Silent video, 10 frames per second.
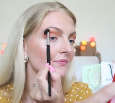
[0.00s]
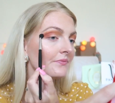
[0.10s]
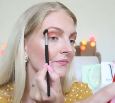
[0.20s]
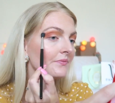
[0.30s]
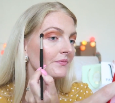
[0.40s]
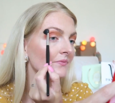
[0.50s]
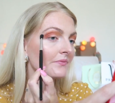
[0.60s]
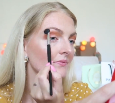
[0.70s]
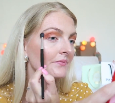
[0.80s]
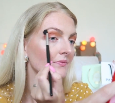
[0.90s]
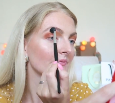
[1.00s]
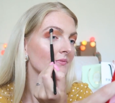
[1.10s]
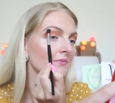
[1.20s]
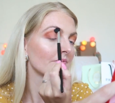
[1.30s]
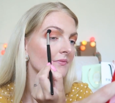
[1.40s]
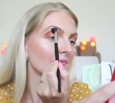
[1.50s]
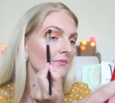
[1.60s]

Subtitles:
(no one is talking)